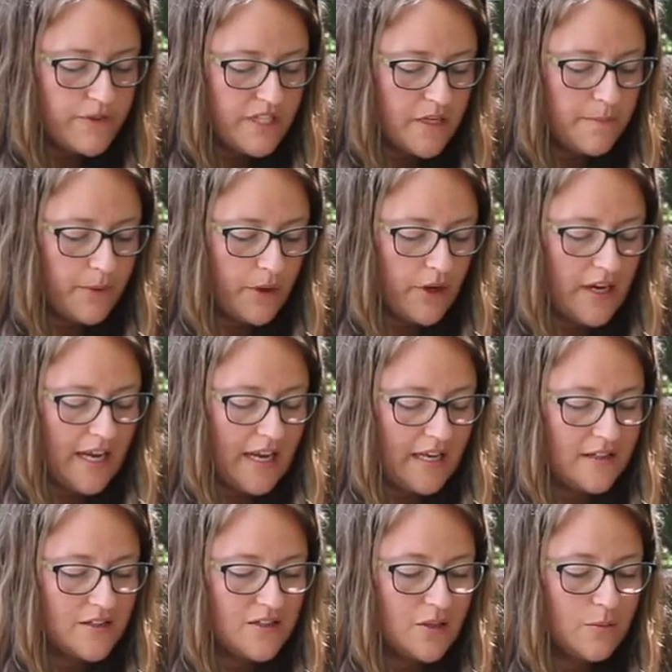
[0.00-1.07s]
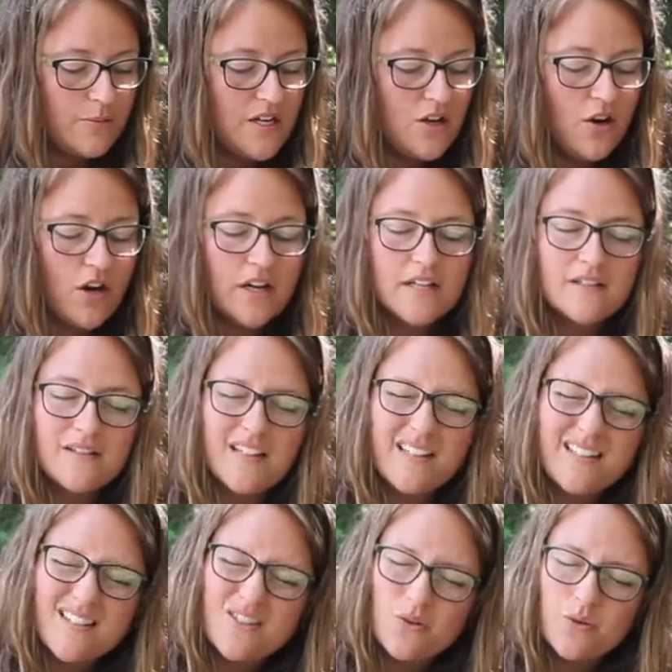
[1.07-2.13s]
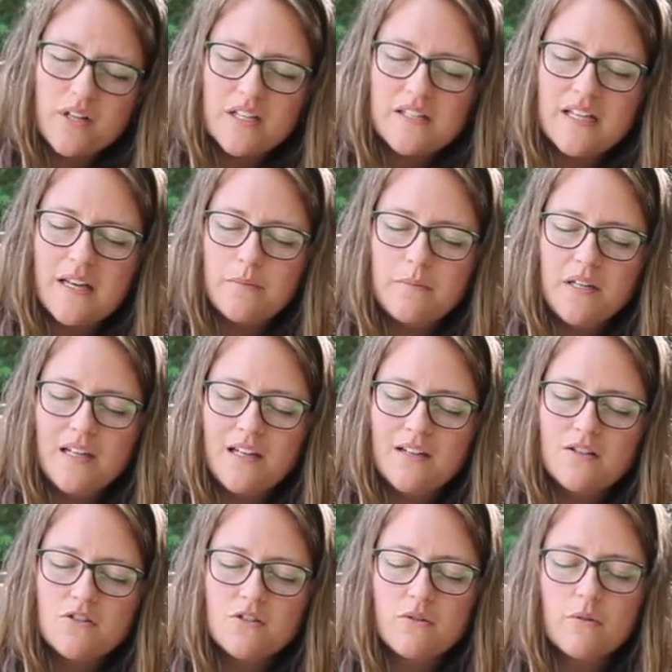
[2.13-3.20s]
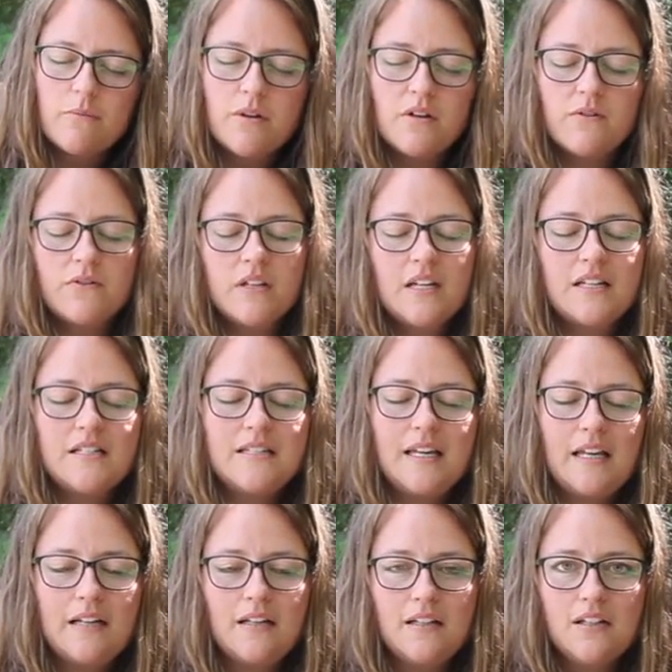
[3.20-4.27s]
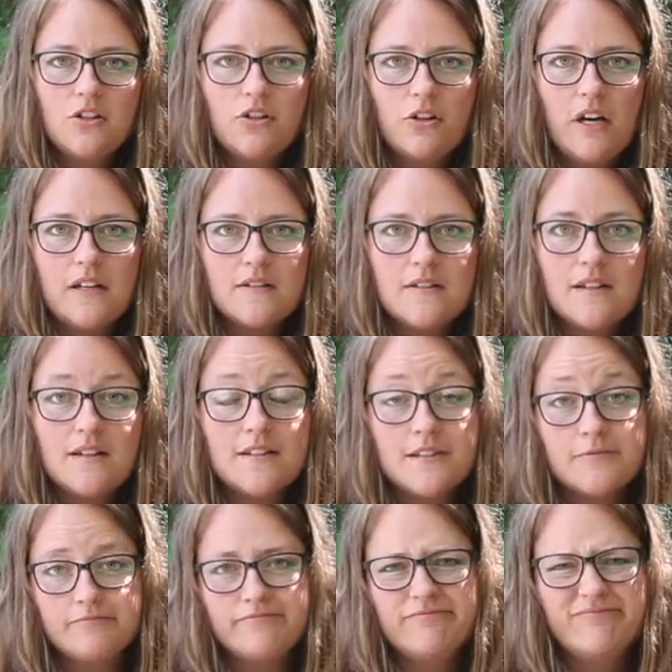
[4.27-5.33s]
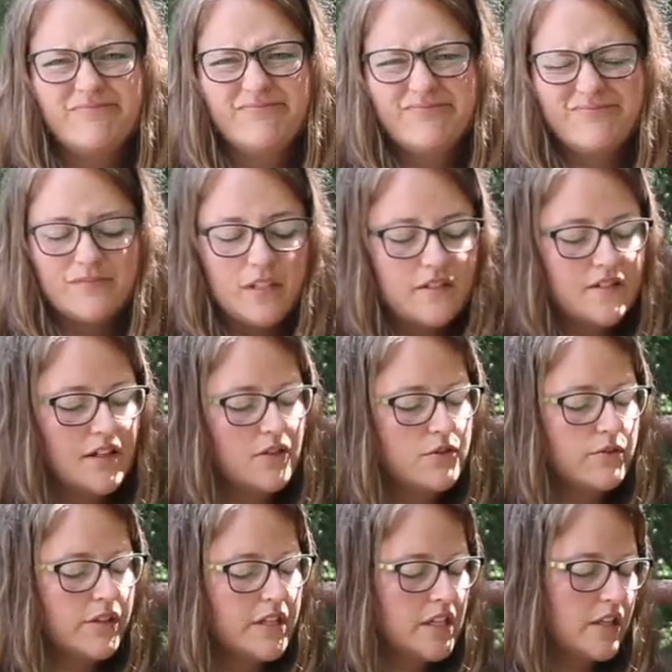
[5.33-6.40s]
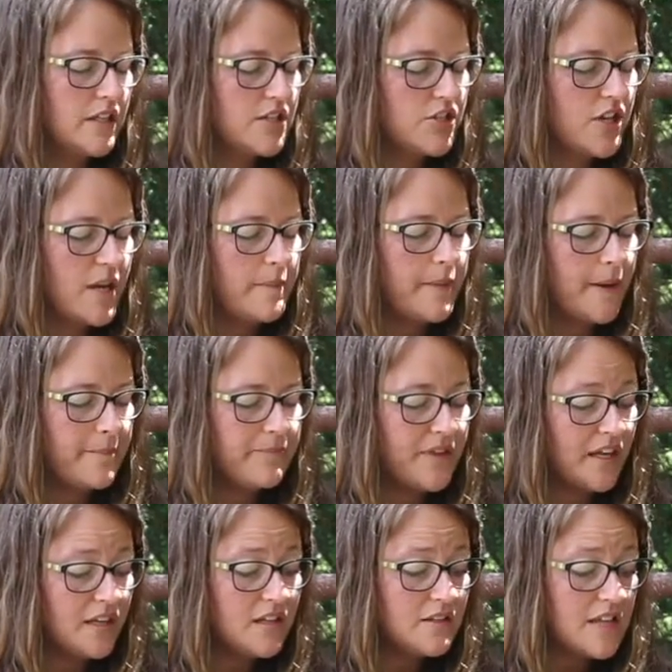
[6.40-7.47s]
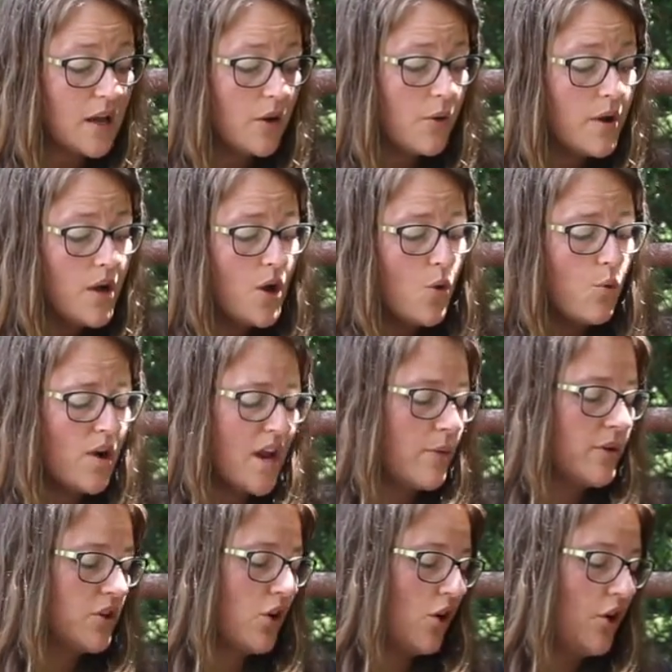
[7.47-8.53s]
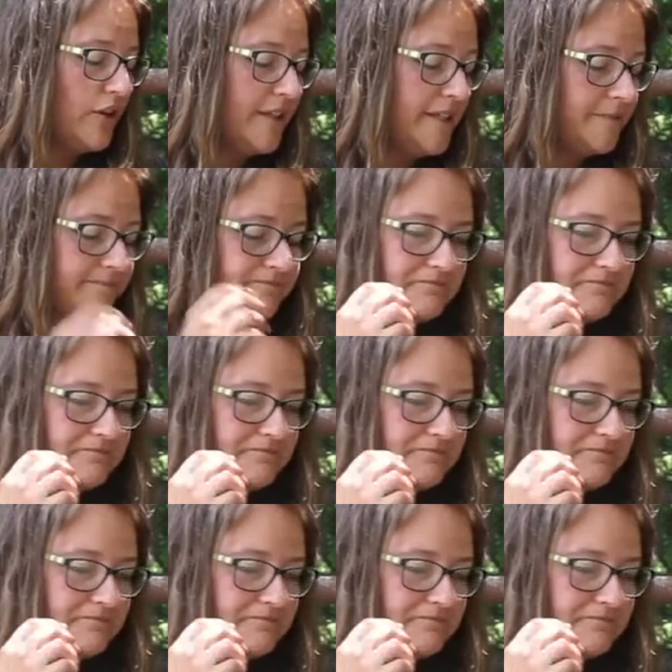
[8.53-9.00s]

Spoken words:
deeper, and to be honest, it sort of sent me into a bit of an identity crisis. Sounds really cliche, but that is what I would call it.